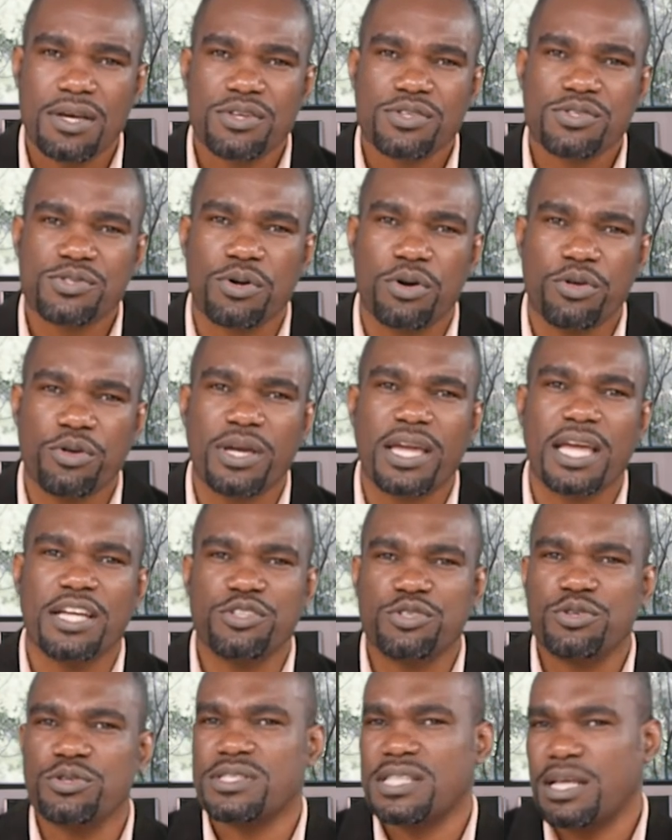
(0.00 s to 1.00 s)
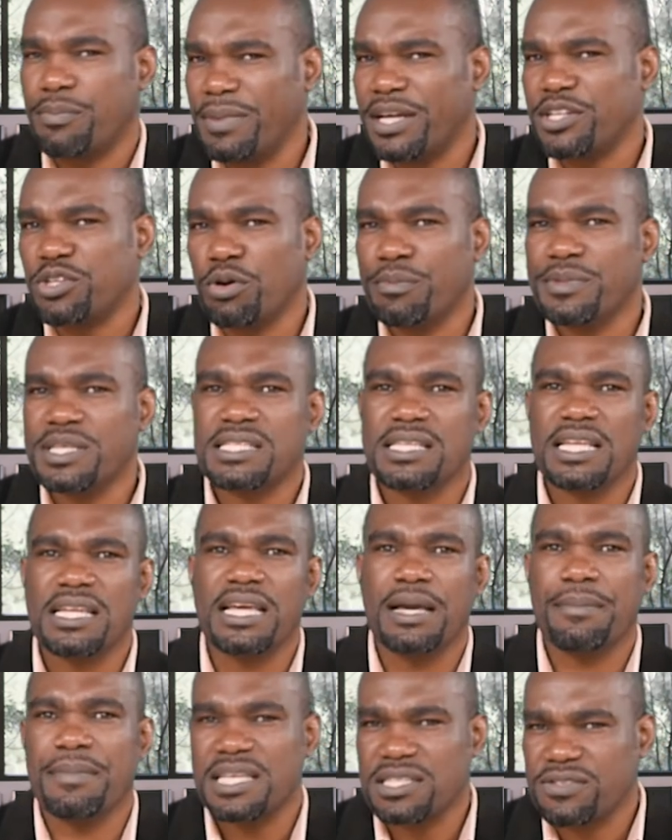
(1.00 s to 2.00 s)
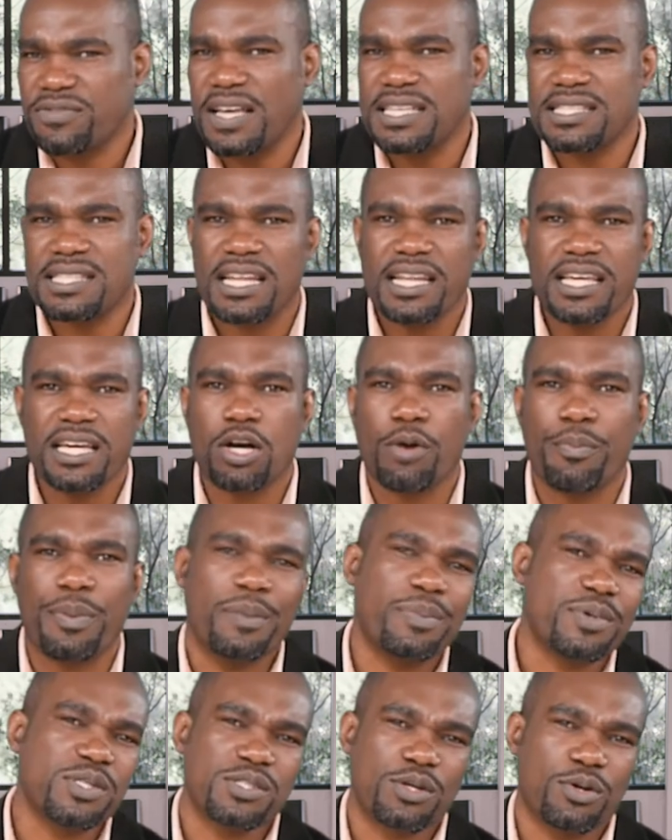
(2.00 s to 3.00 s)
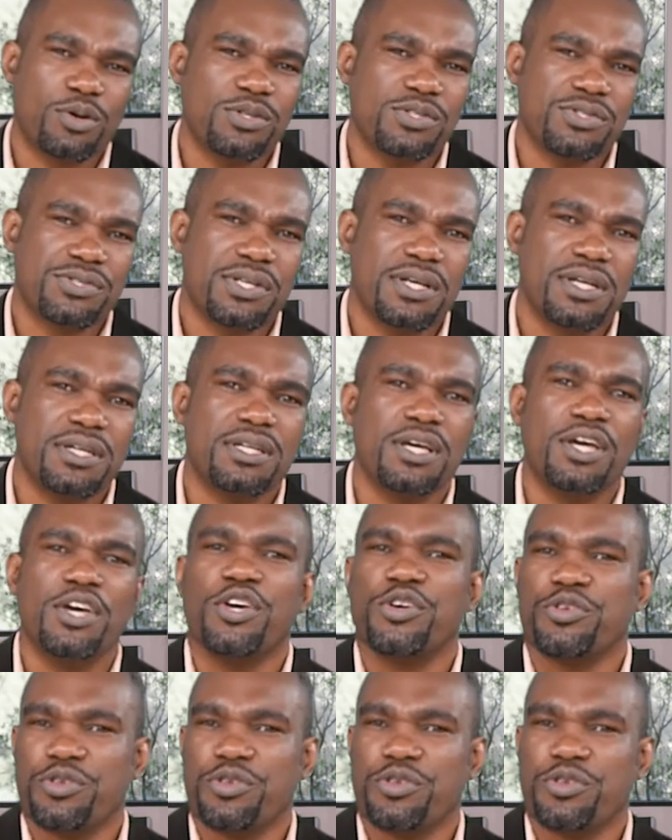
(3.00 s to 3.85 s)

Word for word: So you can choose that my domicilium, as far as the legal papers are concerned,